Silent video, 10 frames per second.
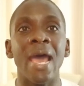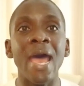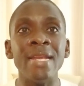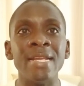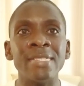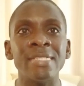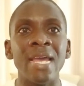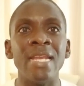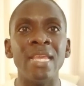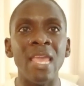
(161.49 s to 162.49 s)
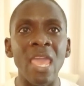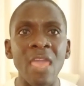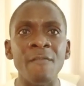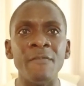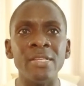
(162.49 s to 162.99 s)
Understand
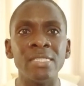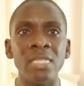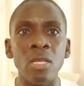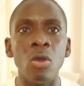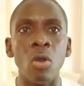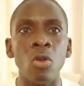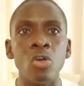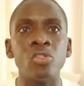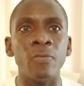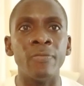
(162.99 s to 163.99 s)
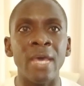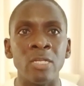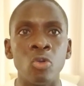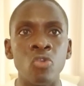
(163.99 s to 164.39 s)
every single clause of that